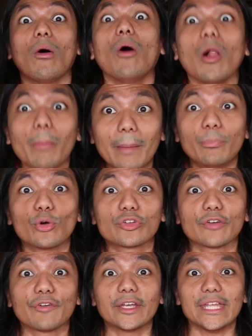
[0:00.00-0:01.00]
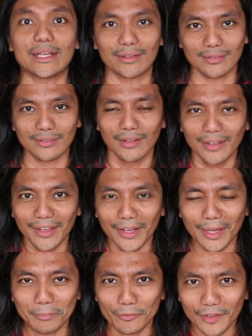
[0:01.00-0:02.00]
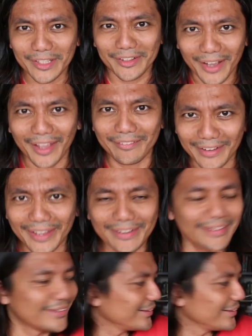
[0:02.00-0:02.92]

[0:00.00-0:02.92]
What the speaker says: All my books are funny because I'm a funny guy, right?